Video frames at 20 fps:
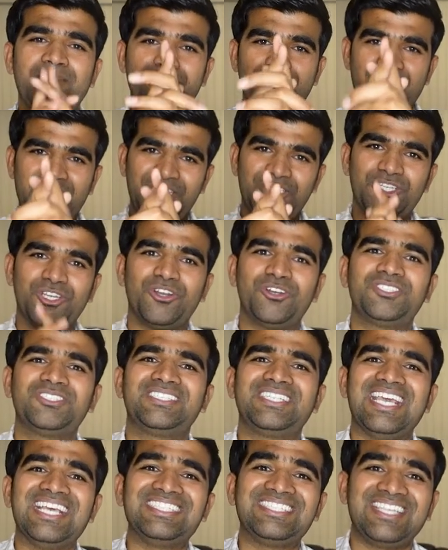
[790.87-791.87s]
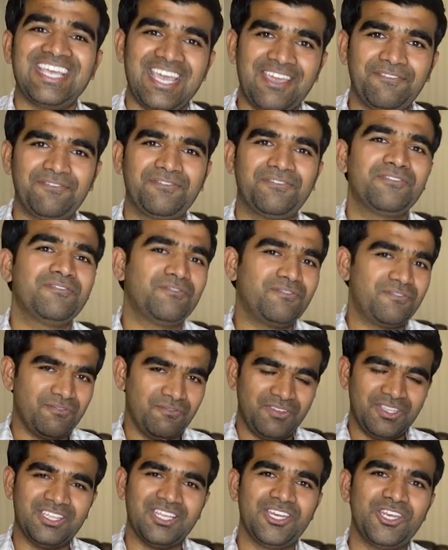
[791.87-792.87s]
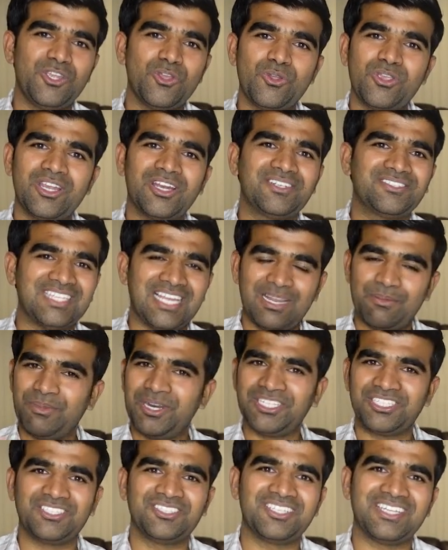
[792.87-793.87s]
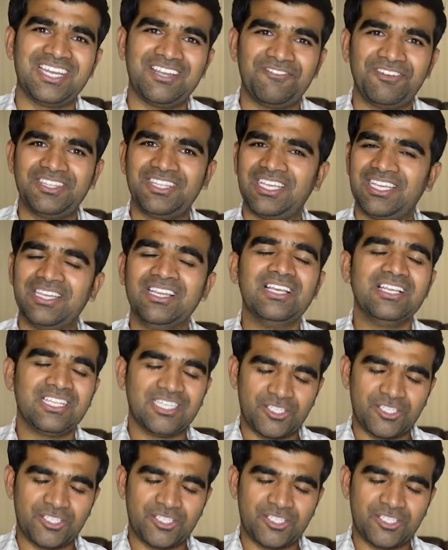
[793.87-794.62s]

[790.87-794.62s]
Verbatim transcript: Make sure stay safe with the New Year celebrations and everything.